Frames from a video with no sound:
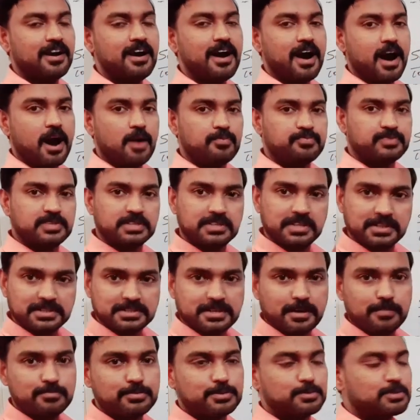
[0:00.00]
After that,
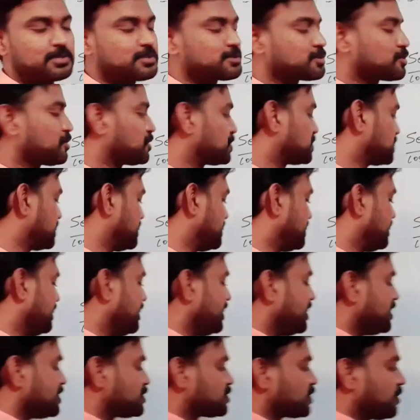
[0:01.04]
come to this question.
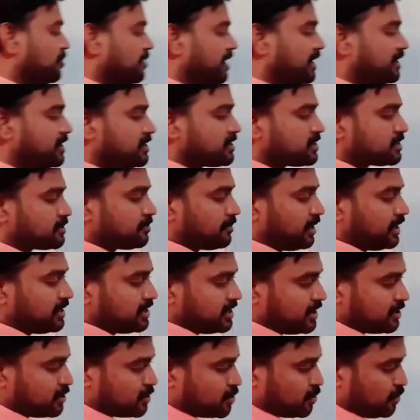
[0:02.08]
So my
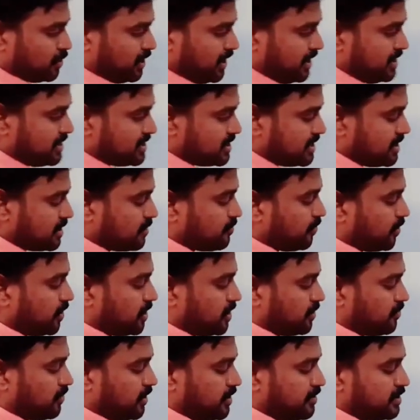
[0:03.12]
dear students, sec
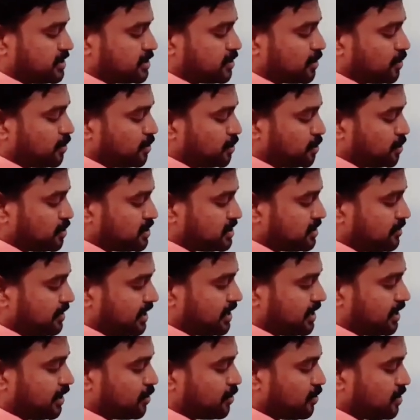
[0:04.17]
45 is root 2.
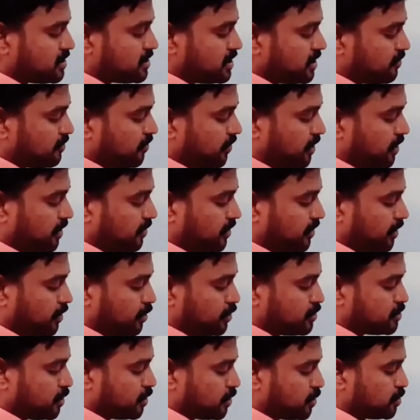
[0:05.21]
Similarly, cosec 45
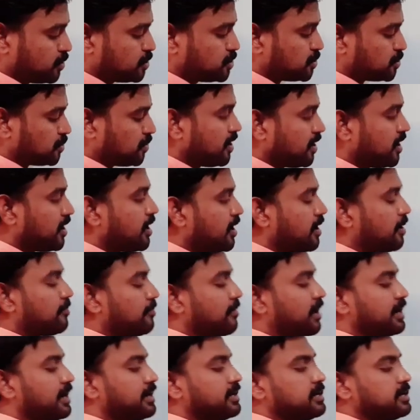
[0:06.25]
also root 2.
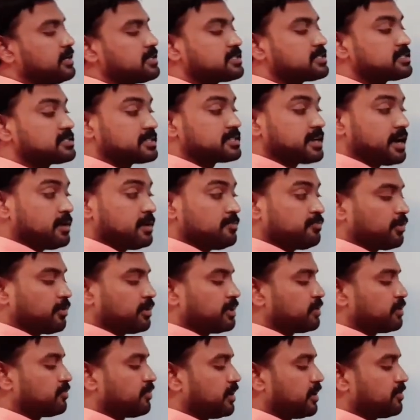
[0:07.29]
Minus tan
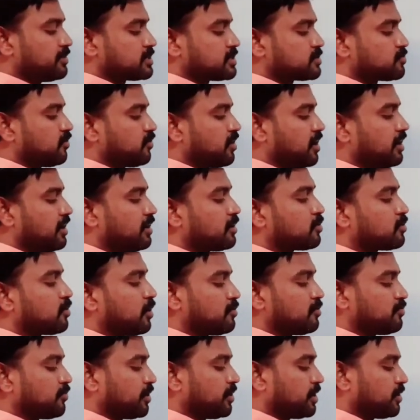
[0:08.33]
45 is 1,
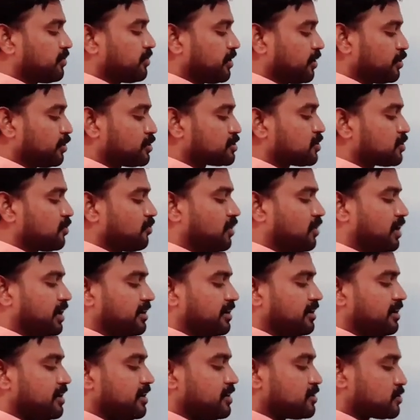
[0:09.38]
cot 45 also 1.
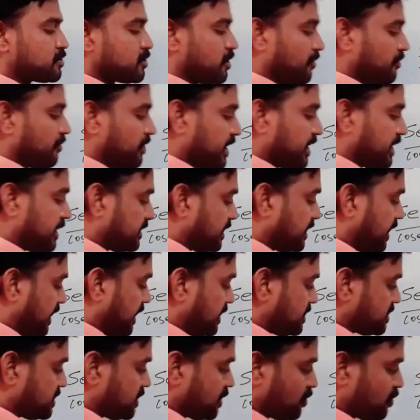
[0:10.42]
So we get the
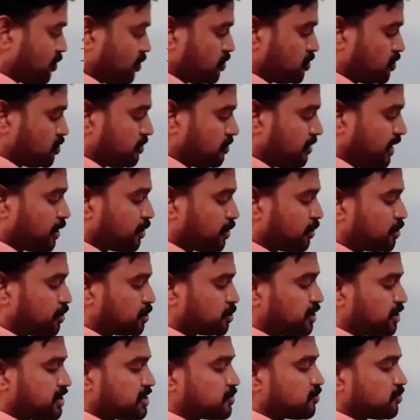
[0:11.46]
answer root 2 by root 2
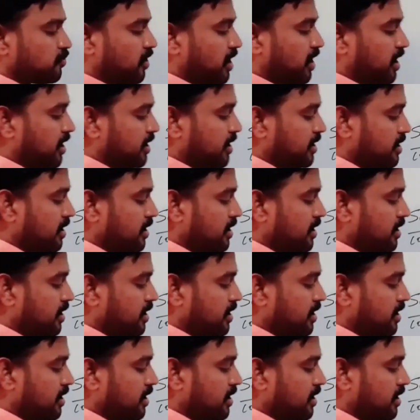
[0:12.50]
is 1,